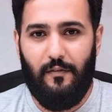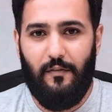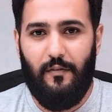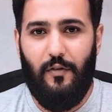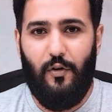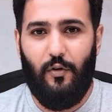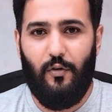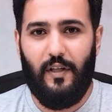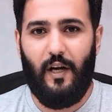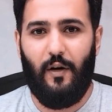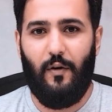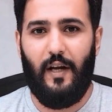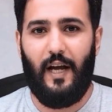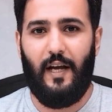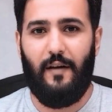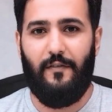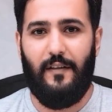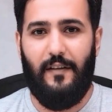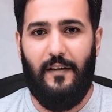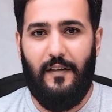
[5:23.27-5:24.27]
You now
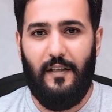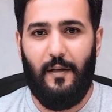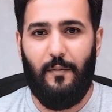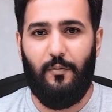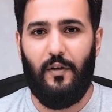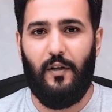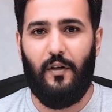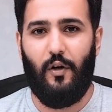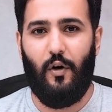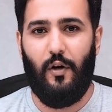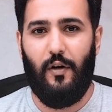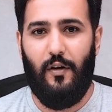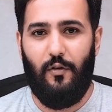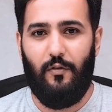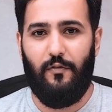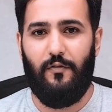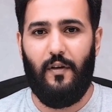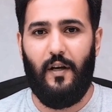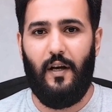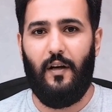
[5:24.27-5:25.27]
have a separate audio
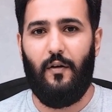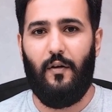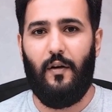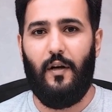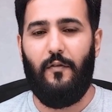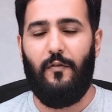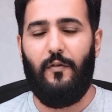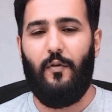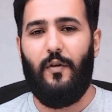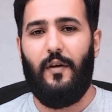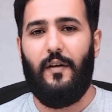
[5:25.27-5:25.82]
file of your